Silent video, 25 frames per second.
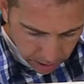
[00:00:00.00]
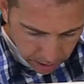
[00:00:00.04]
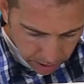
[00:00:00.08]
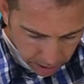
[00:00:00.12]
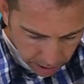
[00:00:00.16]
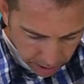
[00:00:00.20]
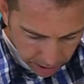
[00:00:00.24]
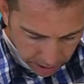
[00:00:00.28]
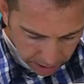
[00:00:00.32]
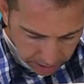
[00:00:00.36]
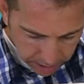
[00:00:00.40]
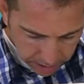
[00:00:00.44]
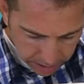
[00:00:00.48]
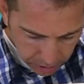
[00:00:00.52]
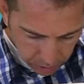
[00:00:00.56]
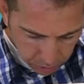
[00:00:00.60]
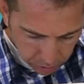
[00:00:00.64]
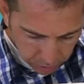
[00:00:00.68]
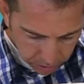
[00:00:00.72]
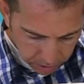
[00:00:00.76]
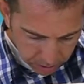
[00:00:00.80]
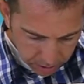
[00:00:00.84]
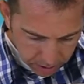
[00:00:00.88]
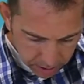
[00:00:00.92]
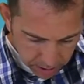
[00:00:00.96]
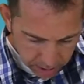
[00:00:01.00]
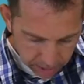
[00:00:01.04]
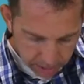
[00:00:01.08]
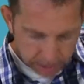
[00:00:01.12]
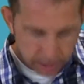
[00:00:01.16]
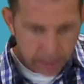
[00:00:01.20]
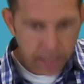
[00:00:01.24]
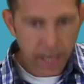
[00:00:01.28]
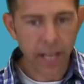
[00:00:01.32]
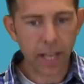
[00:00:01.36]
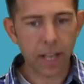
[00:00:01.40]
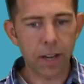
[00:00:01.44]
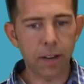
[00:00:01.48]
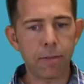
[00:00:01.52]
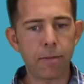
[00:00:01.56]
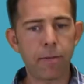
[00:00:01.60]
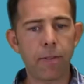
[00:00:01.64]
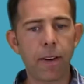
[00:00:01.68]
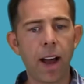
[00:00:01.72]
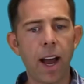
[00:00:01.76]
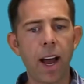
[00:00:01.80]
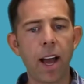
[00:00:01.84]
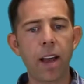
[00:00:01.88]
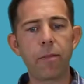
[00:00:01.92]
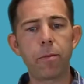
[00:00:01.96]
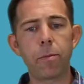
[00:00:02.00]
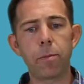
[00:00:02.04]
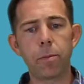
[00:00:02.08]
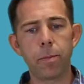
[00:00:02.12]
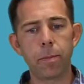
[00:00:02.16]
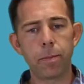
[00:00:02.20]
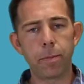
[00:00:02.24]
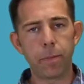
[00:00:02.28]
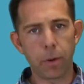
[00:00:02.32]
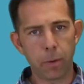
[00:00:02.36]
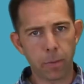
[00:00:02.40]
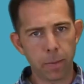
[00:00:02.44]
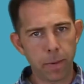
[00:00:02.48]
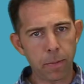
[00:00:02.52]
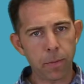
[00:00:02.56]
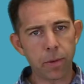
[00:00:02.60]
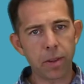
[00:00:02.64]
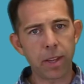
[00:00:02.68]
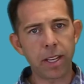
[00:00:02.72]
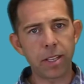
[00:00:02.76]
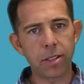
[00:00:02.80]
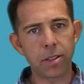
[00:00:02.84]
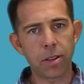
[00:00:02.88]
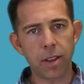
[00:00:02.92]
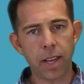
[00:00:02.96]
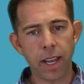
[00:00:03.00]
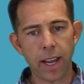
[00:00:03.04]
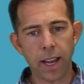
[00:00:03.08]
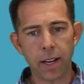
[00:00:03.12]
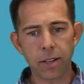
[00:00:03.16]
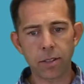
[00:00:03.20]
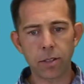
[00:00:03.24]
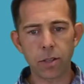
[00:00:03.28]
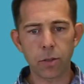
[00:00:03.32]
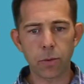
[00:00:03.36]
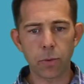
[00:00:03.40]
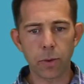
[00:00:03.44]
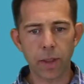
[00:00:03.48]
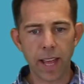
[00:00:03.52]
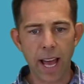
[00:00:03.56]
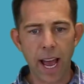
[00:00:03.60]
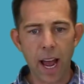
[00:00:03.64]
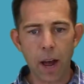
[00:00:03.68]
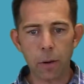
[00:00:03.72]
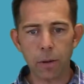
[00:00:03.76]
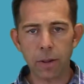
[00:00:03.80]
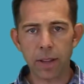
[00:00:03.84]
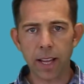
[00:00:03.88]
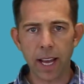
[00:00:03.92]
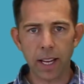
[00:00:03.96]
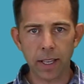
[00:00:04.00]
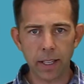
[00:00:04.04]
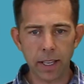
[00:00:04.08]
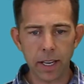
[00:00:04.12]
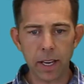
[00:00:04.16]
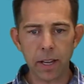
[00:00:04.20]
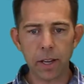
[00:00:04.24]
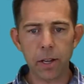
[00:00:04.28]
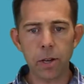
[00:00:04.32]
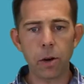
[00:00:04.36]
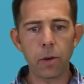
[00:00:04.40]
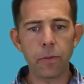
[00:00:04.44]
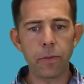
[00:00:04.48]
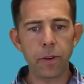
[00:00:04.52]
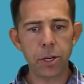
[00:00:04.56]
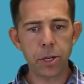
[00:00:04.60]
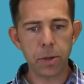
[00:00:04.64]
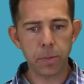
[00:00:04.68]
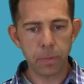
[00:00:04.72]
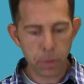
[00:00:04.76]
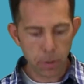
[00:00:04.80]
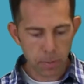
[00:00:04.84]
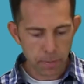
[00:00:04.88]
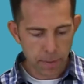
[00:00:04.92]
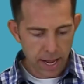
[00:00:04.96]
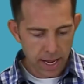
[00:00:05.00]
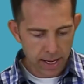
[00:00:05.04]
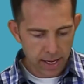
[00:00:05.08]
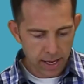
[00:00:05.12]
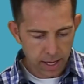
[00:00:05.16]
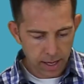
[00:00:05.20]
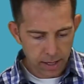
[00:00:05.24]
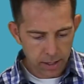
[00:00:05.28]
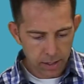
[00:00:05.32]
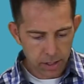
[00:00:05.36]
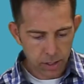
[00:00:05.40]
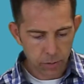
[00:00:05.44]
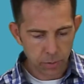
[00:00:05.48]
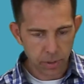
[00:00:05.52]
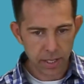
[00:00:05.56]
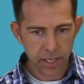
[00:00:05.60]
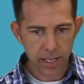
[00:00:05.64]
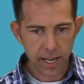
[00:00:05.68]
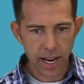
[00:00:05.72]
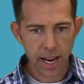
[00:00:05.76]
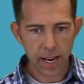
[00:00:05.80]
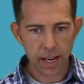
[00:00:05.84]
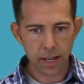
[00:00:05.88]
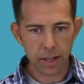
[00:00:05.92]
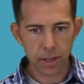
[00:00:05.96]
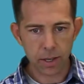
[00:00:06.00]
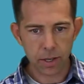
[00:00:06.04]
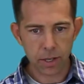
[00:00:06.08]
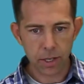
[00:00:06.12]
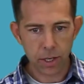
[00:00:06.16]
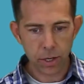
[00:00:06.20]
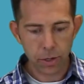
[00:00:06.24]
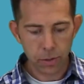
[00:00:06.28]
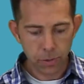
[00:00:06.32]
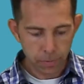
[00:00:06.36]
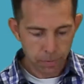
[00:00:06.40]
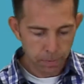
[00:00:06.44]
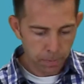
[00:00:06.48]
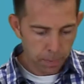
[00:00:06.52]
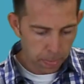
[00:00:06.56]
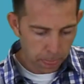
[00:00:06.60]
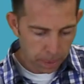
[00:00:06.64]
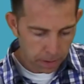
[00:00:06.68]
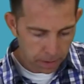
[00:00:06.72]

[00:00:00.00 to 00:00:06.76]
and x equals negative 5. But remember, these are the answers without that leading coefficient put back in. So we take the 2 and